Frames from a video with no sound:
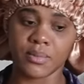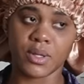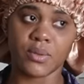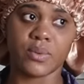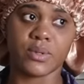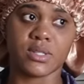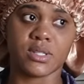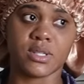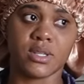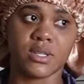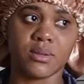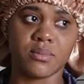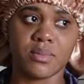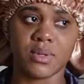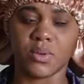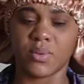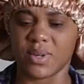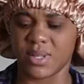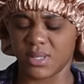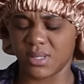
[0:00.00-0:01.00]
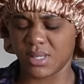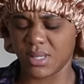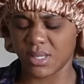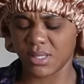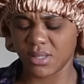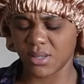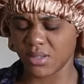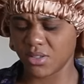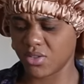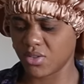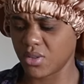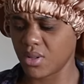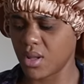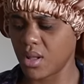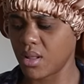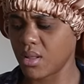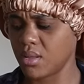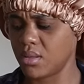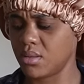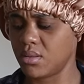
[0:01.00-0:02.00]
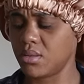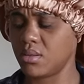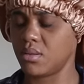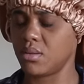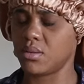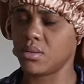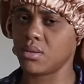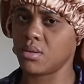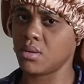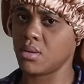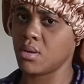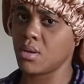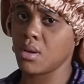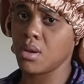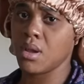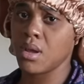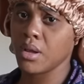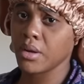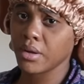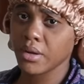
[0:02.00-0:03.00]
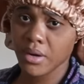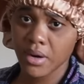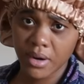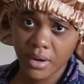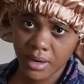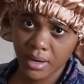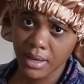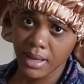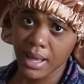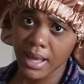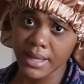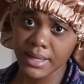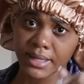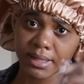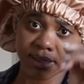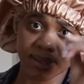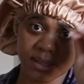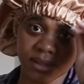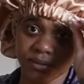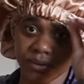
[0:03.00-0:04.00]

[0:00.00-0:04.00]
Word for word: me was gonna be what $600 girl i didn't